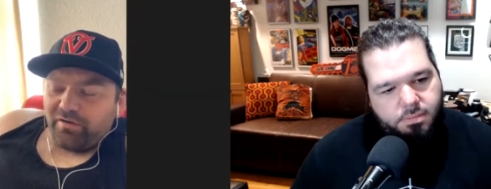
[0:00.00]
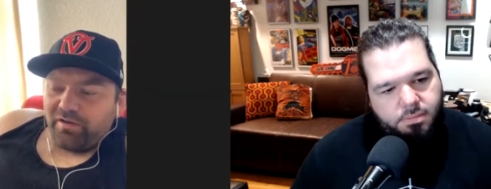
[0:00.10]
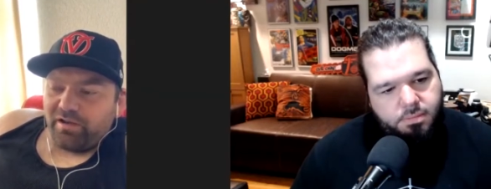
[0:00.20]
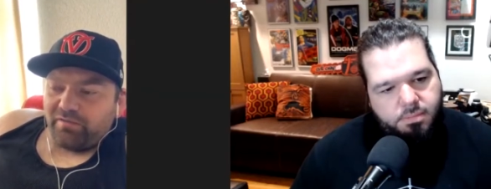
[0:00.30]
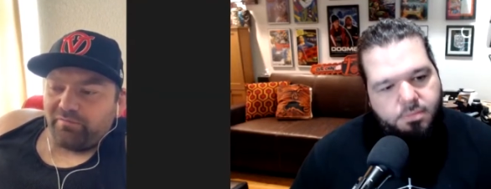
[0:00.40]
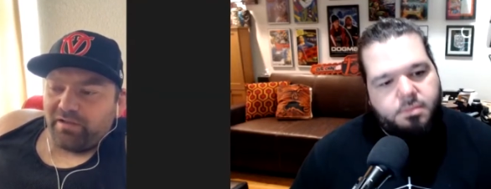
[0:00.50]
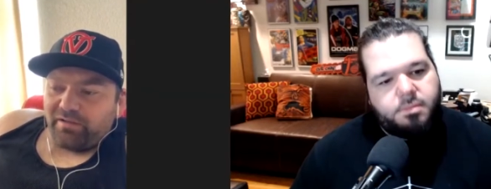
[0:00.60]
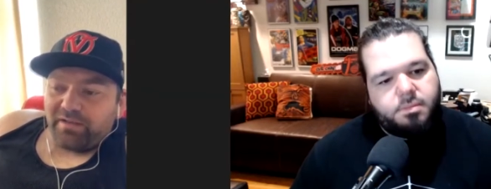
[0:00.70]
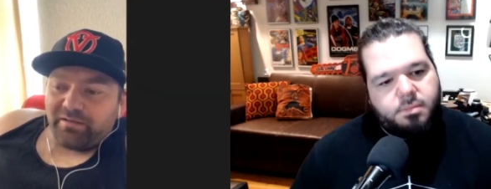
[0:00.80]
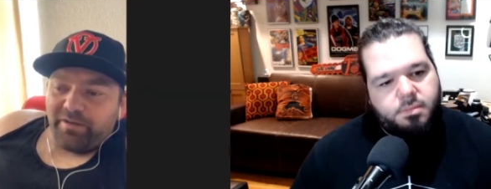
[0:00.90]
Speaker 1: And at
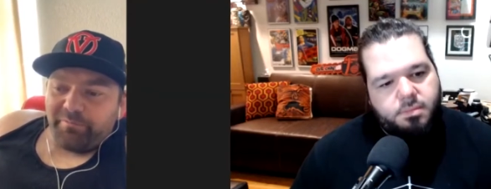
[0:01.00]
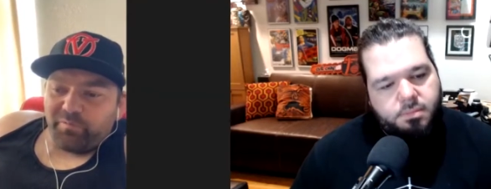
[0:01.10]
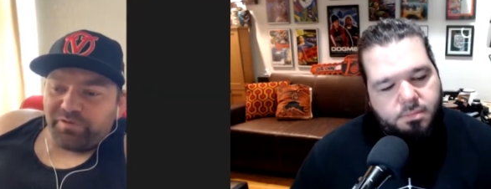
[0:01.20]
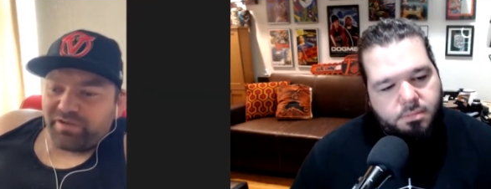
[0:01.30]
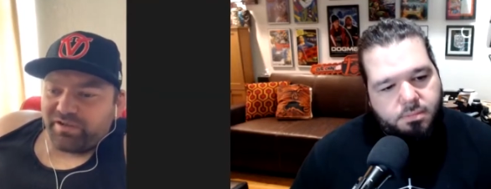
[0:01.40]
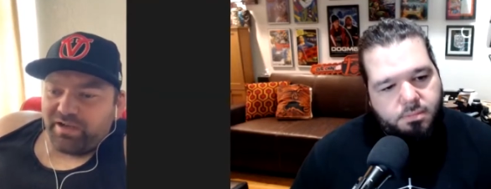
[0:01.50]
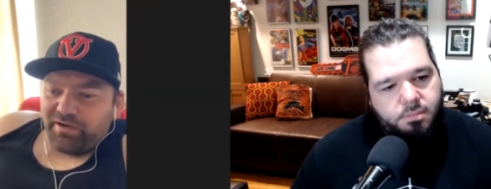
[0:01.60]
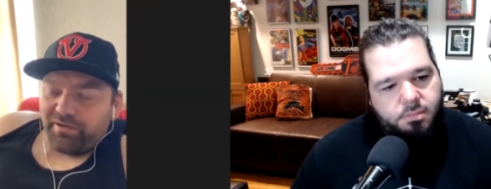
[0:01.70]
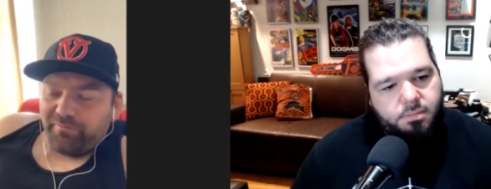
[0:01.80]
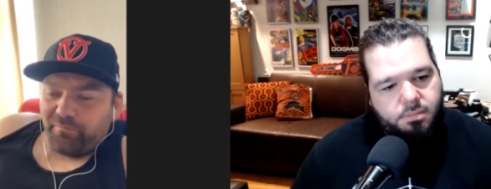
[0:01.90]
that time, it was just kind
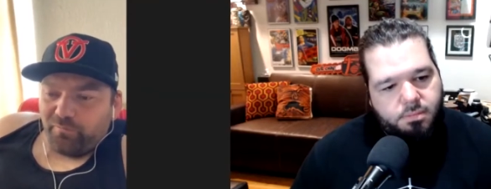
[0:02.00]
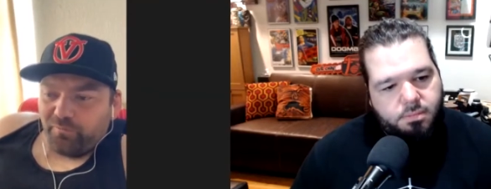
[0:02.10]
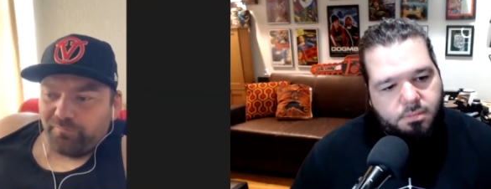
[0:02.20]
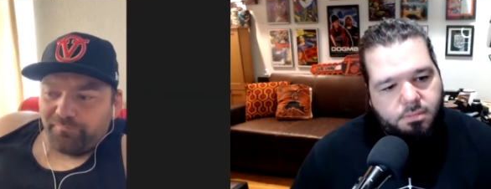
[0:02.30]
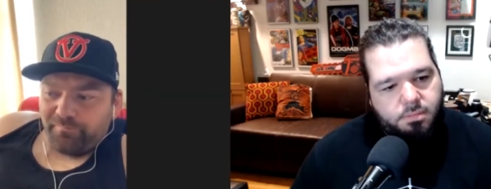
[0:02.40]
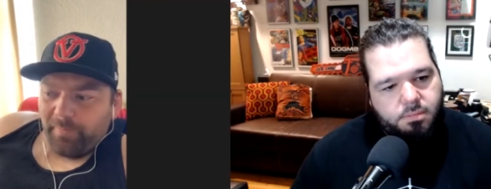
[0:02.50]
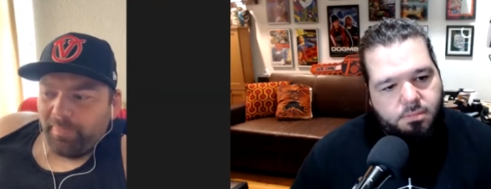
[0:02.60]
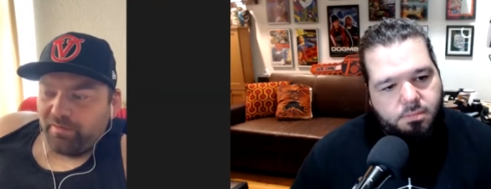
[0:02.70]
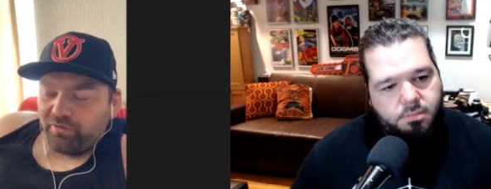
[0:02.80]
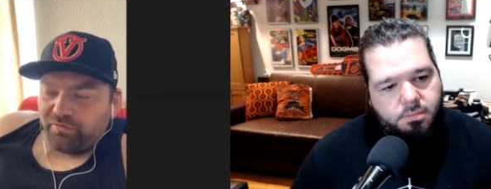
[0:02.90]
of like for,
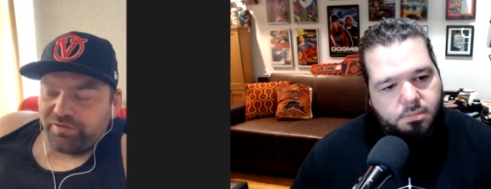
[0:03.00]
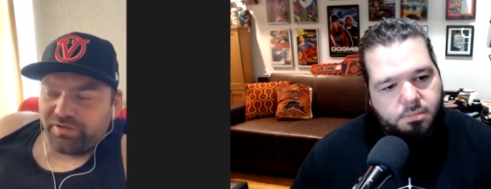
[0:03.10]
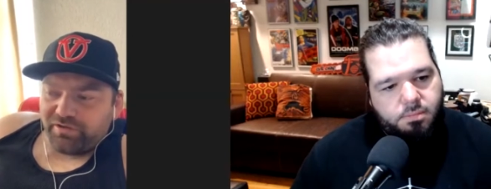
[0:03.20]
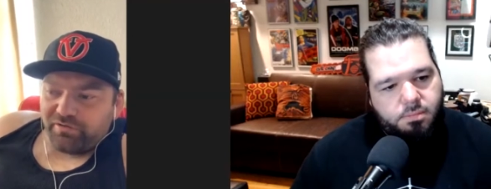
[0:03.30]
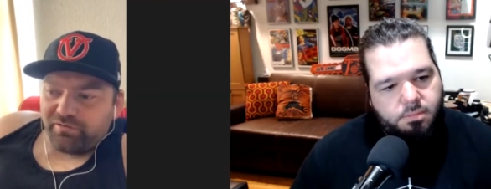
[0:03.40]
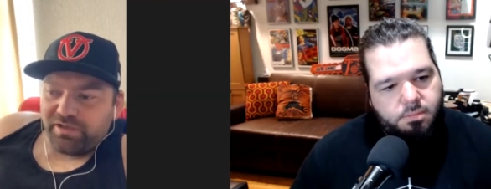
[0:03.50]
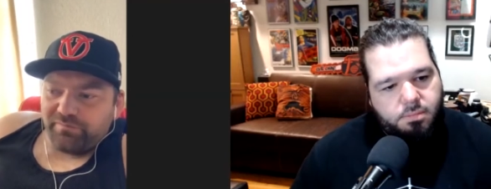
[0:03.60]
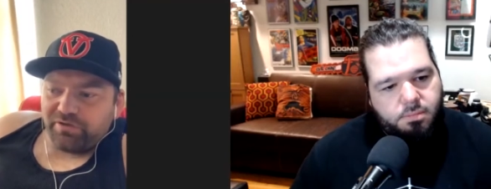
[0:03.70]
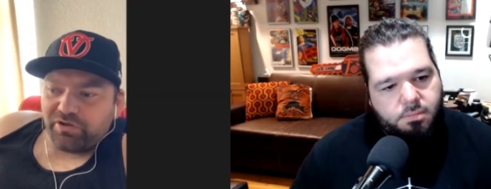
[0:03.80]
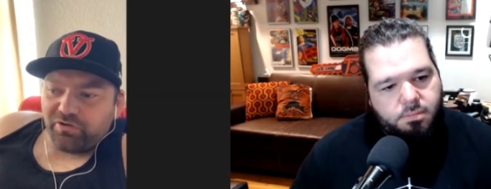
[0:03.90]
you know, this
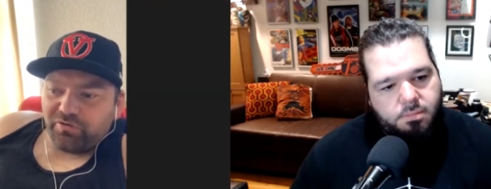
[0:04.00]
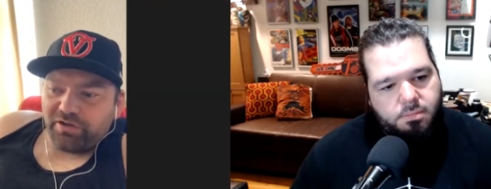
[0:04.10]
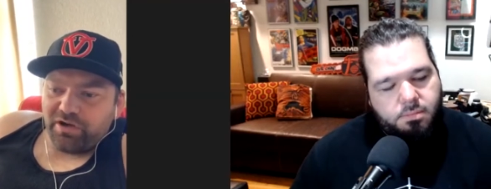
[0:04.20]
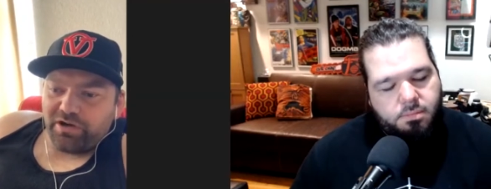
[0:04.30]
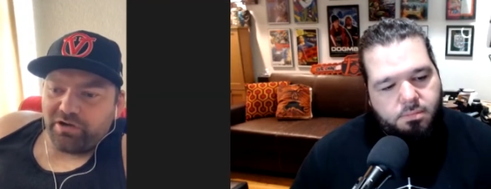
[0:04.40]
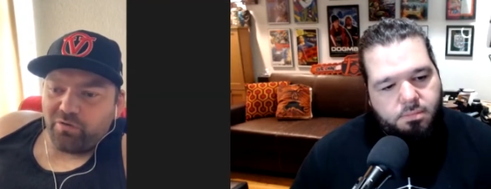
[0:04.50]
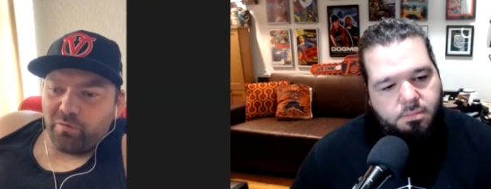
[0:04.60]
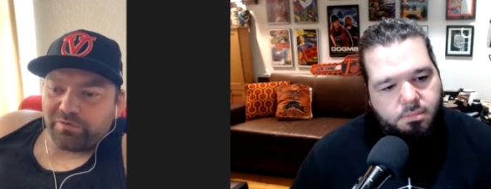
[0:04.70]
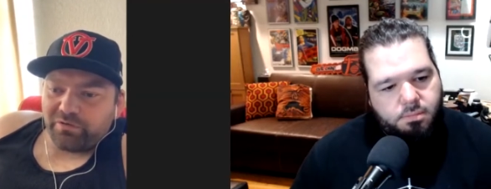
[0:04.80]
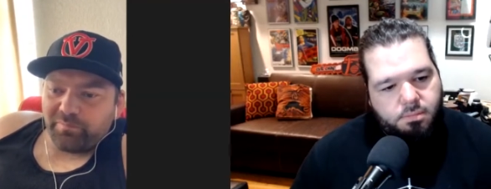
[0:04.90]
TV show that they didn't even know
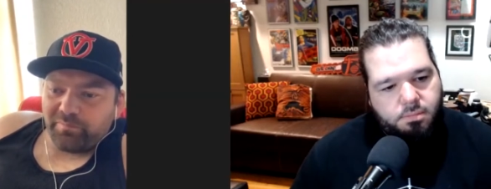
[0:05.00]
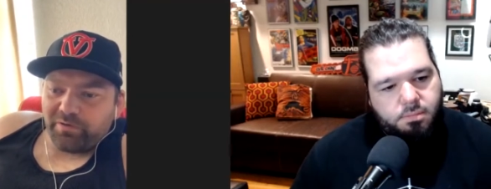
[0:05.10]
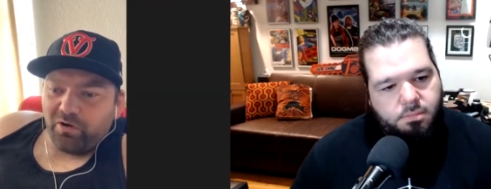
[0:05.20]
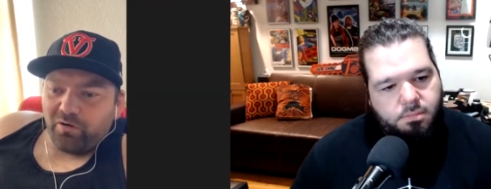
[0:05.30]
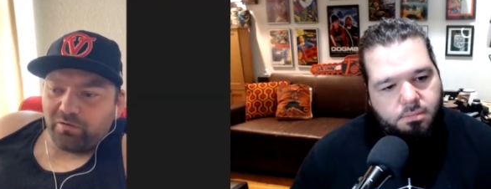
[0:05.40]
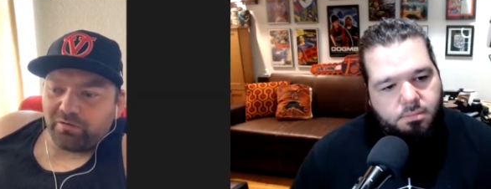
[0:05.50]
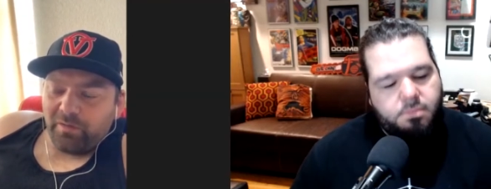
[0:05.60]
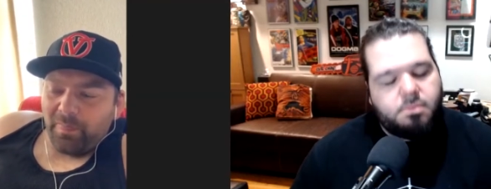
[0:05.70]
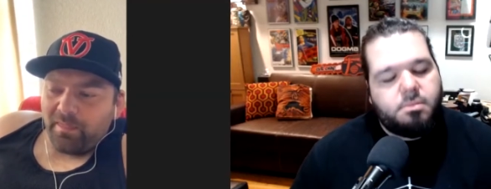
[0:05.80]
what was going to be called.